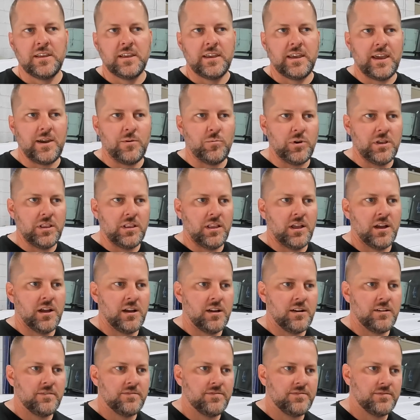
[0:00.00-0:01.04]
And we
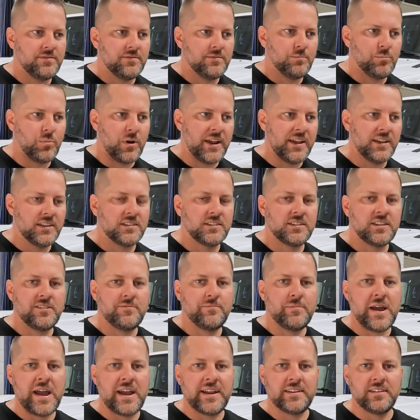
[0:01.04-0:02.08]
love bringing stuff
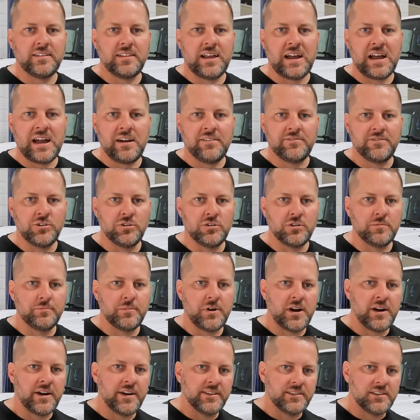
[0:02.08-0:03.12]
back to life, doing
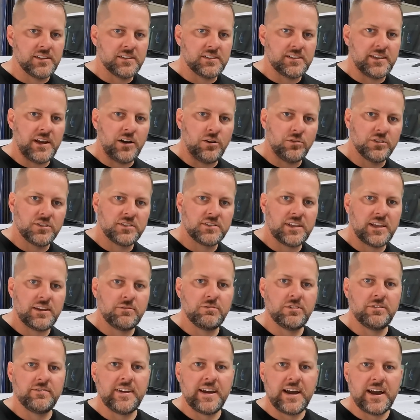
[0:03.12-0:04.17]
mods. It's the oldest thing
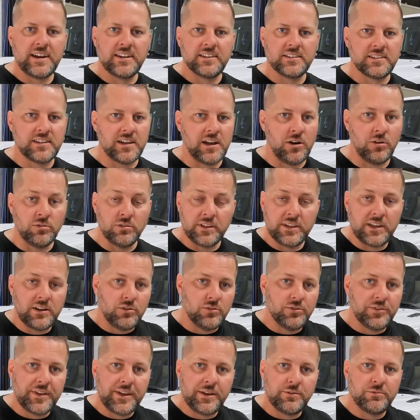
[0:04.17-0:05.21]
we've got. It's the only
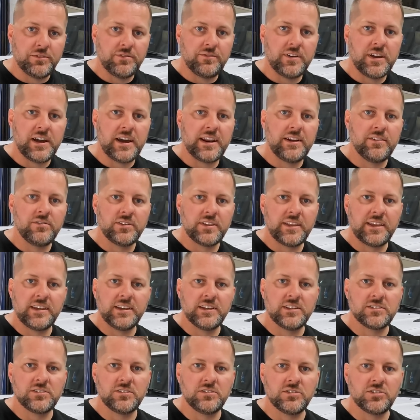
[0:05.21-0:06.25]
old thing we've got. Everything
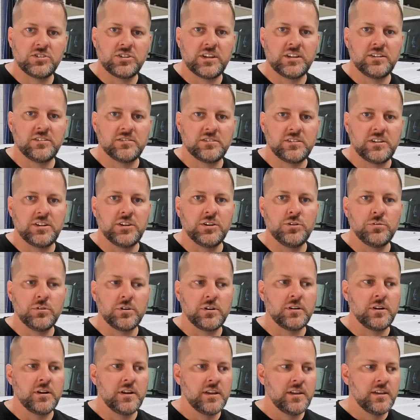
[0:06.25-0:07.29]
else on the channel is a
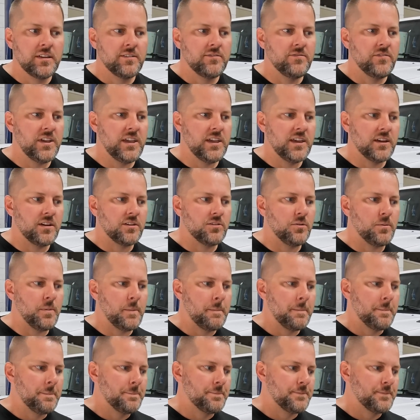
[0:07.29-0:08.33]
newer vehicle.
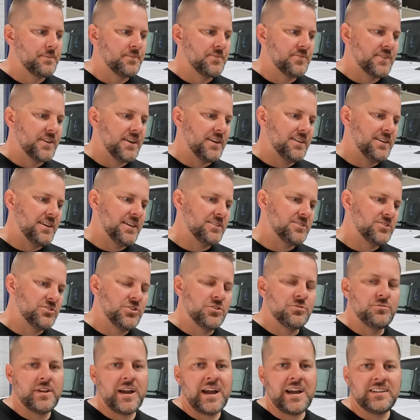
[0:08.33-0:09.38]
It's
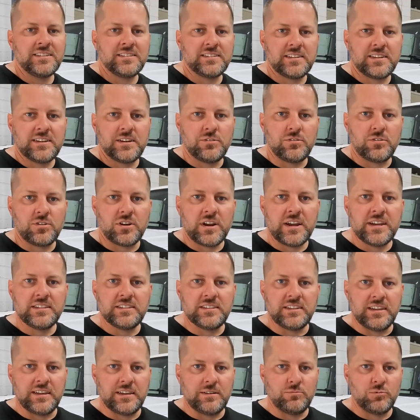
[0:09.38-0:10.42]
too nice to go
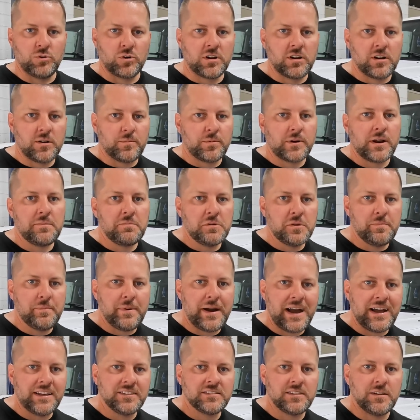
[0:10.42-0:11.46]
crazy in. We're gonna probably
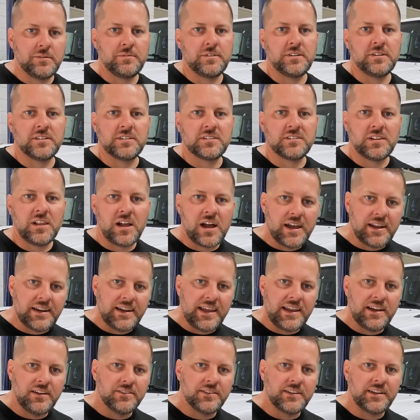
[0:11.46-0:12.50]
buy something to slot
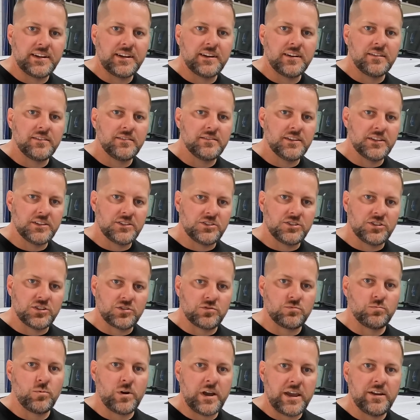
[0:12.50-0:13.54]
down there that's just
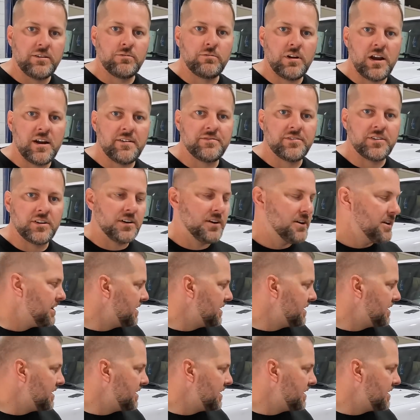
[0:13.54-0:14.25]
way rougher.